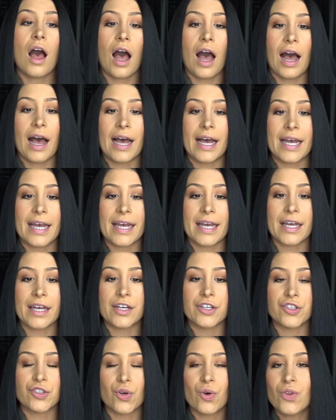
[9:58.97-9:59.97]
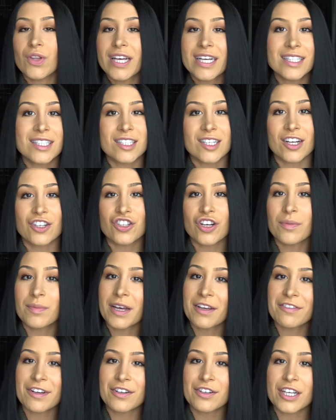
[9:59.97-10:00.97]
I don't like to touch up
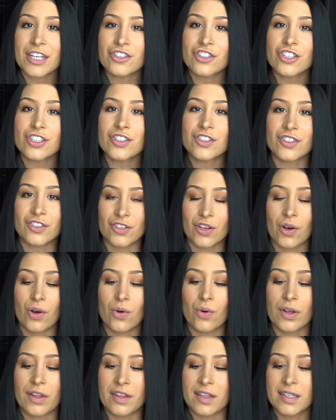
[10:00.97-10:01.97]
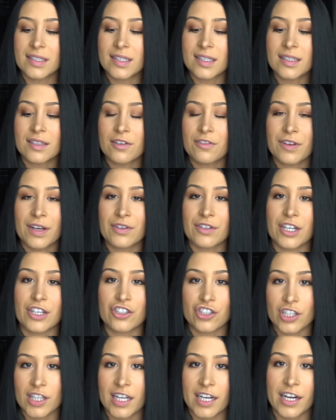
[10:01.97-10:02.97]
my foundation, so this isn't a
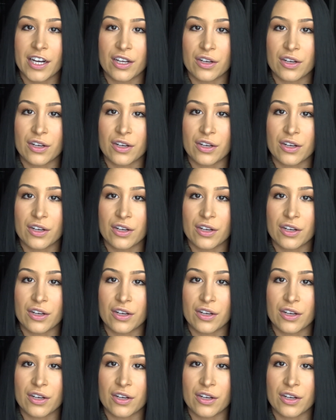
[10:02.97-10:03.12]
foundation that I